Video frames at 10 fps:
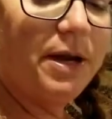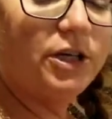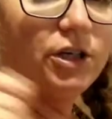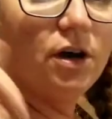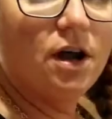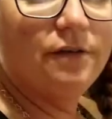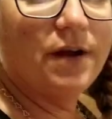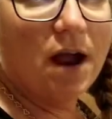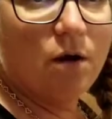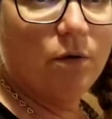picture of
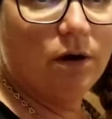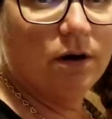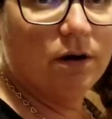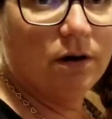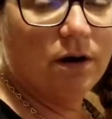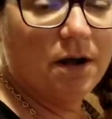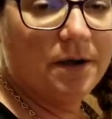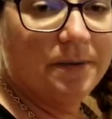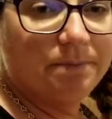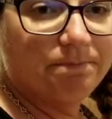
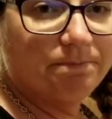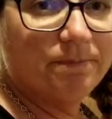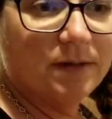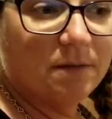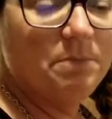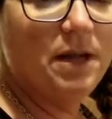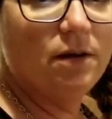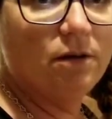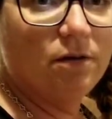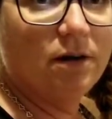our
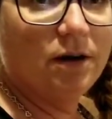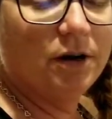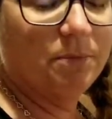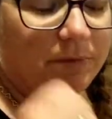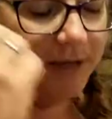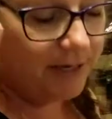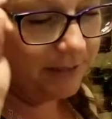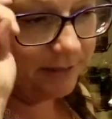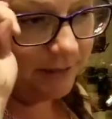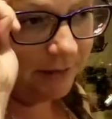meal on our
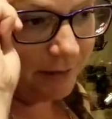plates.